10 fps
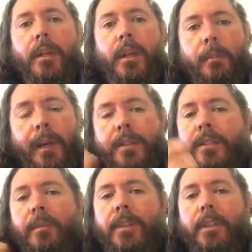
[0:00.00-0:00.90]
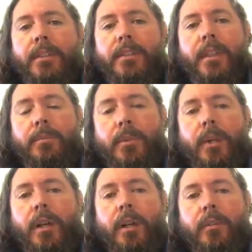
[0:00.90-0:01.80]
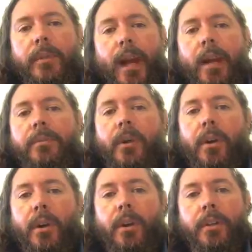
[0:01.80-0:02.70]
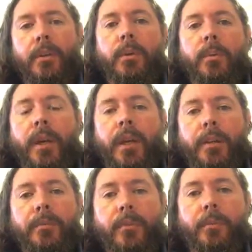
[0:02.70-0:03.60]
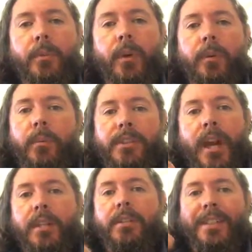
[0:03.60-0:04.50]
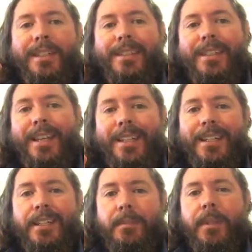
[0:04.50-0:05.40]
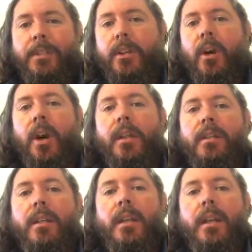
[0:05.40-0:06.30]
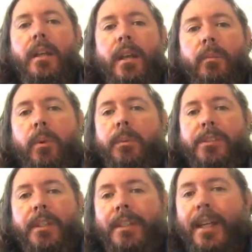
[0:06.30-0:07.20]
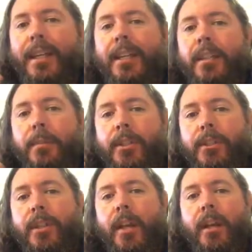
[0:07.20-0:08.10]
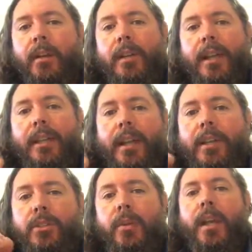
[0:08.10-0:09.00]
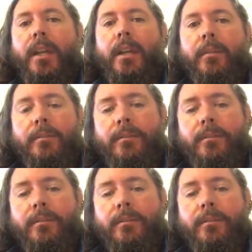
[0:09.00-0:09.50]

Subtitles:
By the time you get to step 12, how far are you away from what was actually intended to be taught and what was intended to be shared in that training?